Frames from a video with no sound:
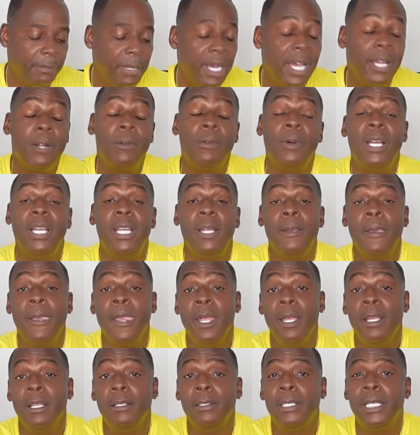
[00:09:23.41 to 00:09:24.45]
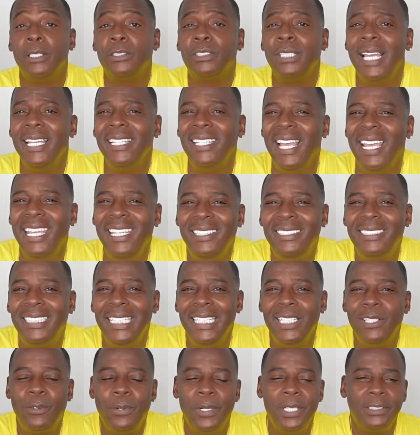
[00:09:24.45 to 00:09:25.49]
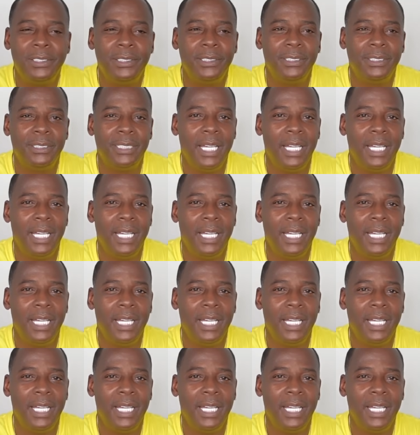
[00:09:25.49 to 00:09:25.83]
By the way, there's like 18 questions,